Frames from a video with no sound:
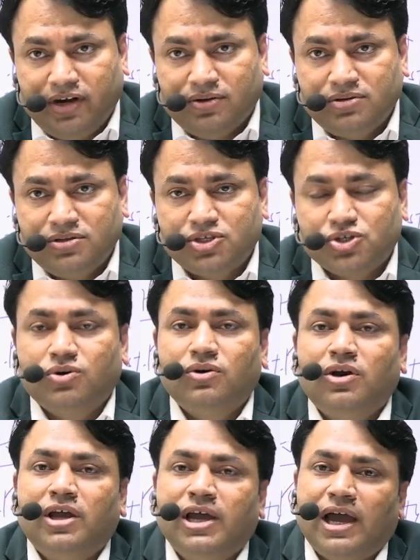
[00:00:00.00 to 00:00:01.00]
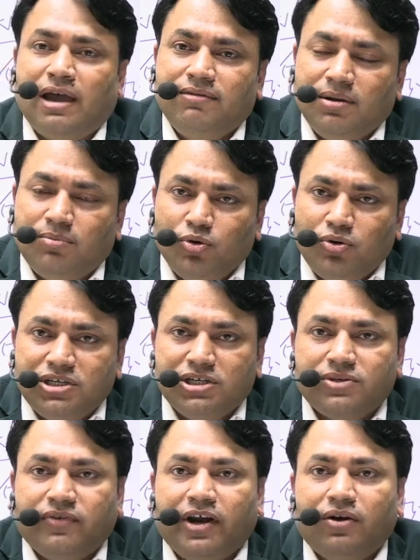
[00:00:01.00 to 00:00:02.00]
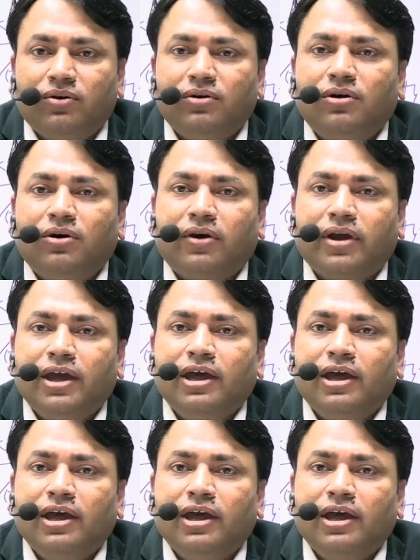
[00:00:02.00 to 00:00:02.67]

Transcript: So I will upload this video, okay,